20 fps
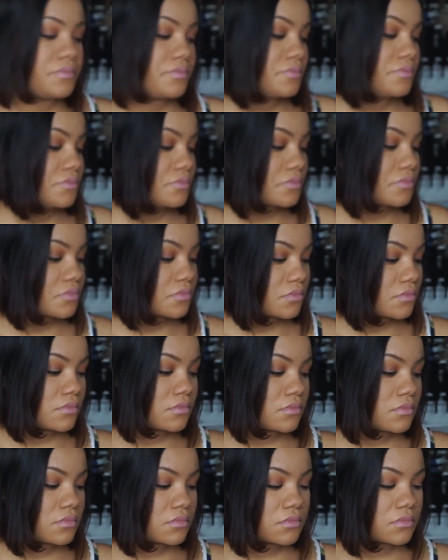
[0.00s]

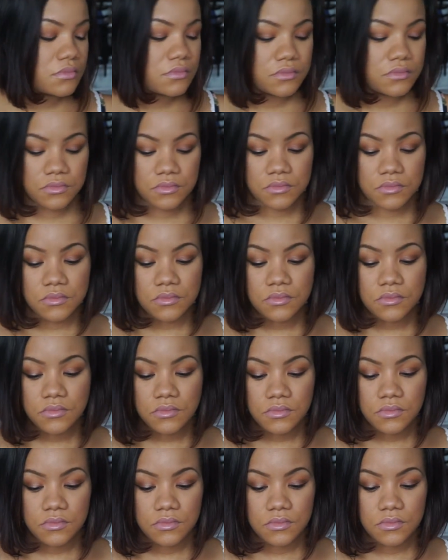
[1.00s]

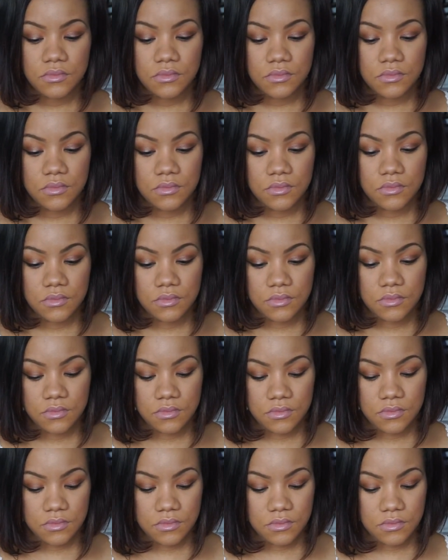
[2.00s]

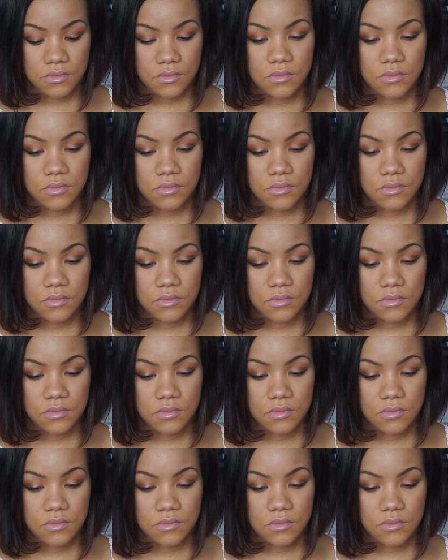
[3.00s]
No one is speaking in this clip.